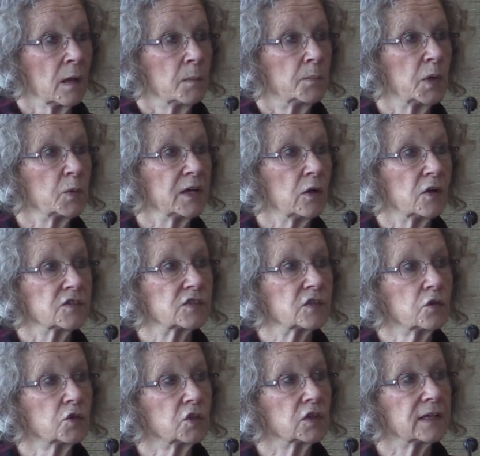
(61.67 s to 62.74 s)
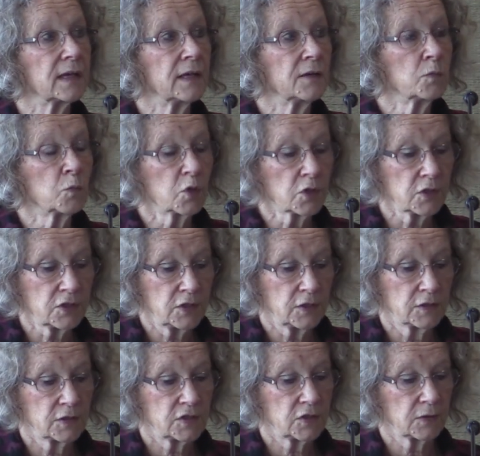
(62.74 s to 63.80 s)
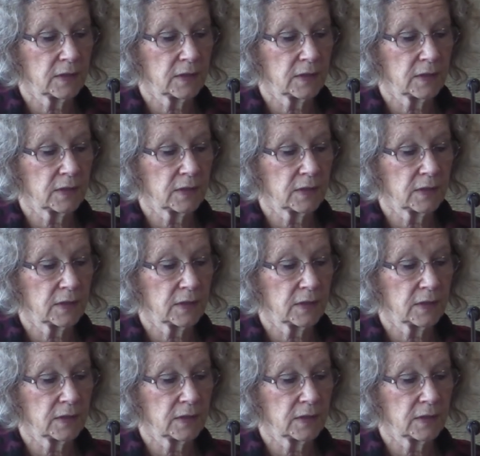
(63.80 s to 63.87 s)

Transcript: But we also look inward to